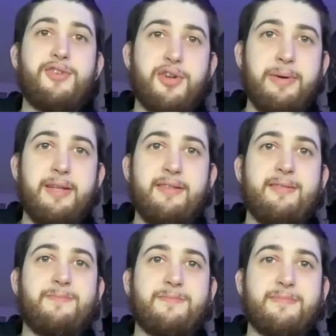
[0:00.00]
instrument
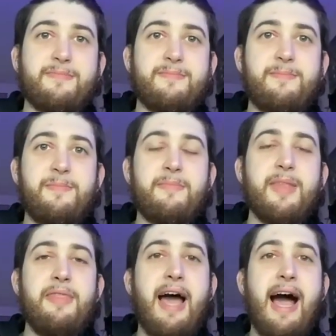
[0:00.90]

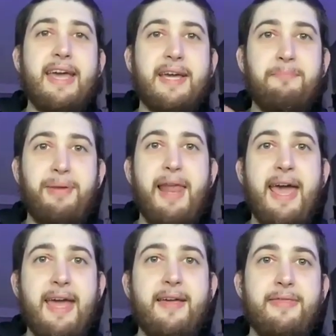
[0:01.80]
that I can
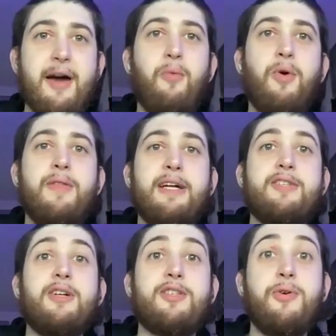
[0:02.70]
play
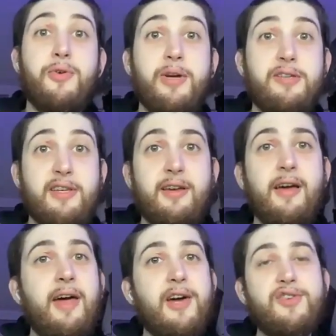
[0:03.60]
that's not so noisy.
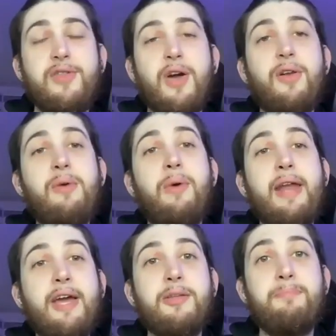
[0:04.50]
So the only one
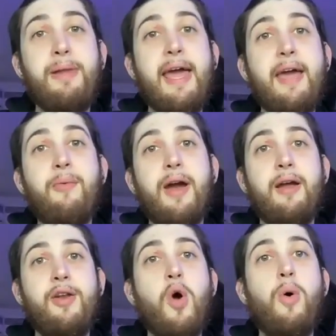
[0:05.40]
I could play
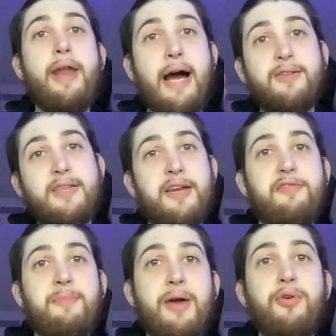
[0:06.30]
where no one outside
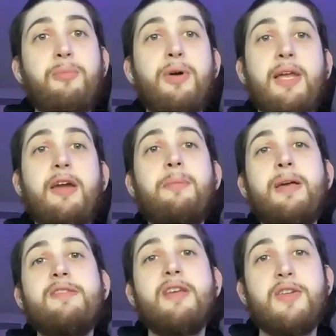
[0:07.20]
of my room will hear
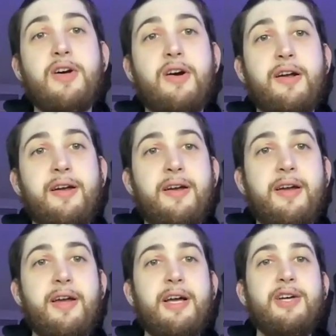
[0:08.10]
me is the guitar.
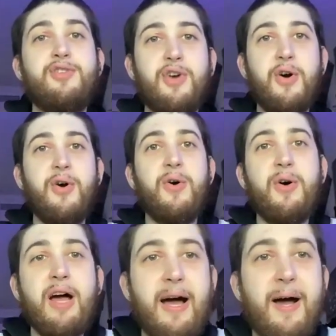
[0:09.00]

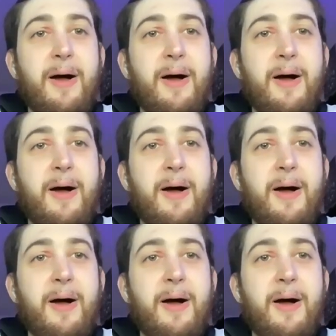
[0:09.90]
So